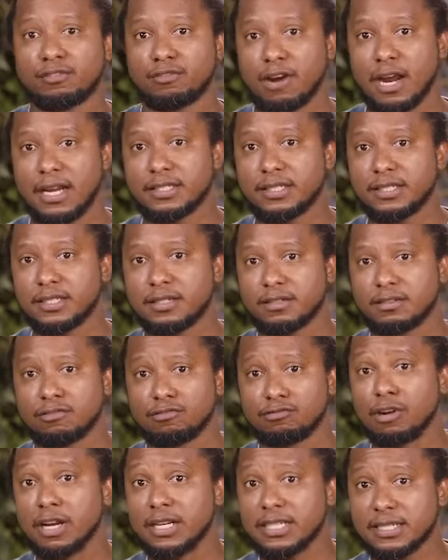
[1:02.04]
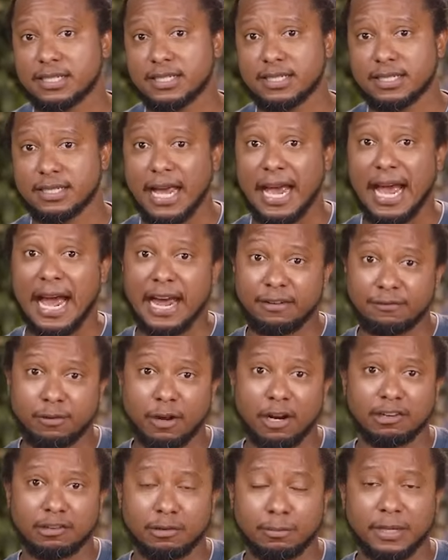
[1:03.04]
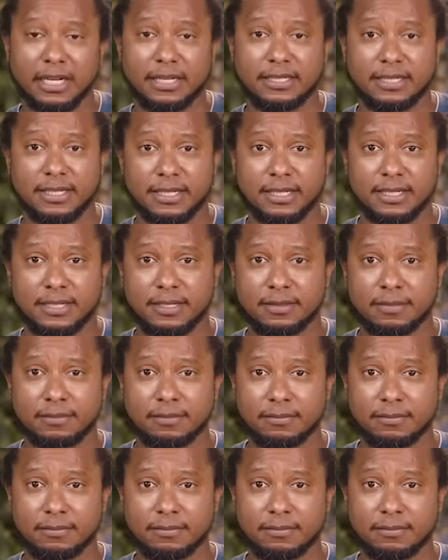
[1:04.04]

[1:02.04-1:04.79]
threats, risks, and vulnerabilities,